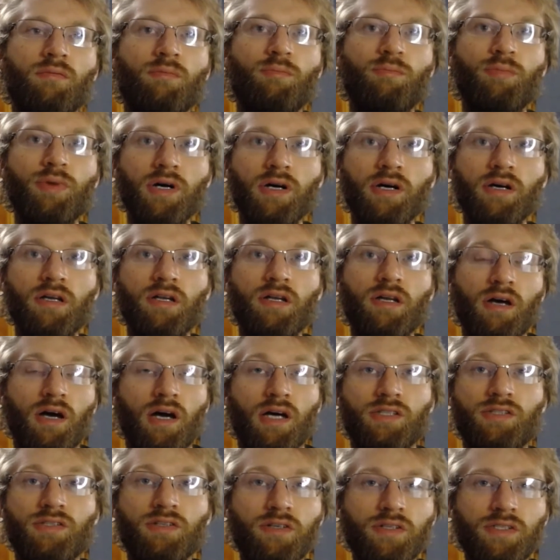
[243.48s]
But
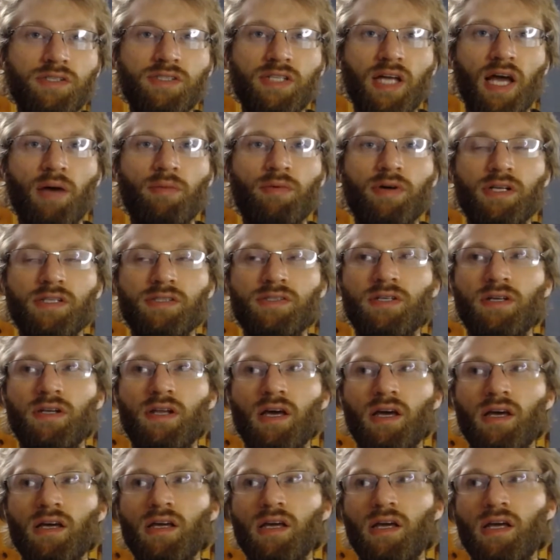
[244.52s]
I took a stab at it
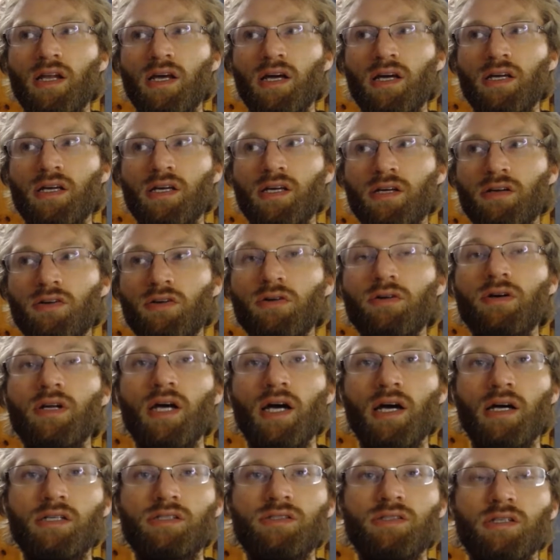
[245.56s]
today and I could
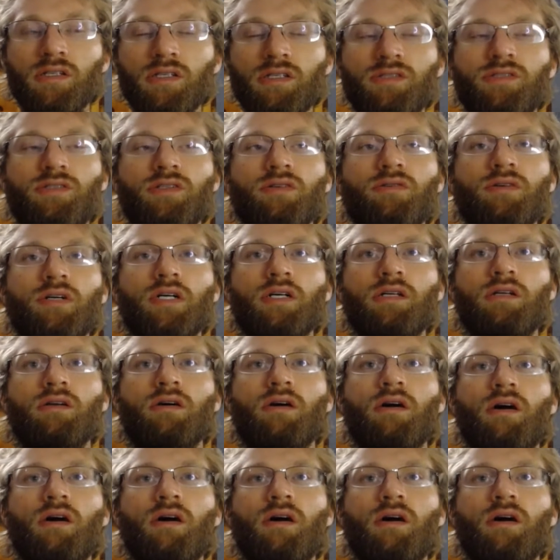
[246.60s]
actually do it.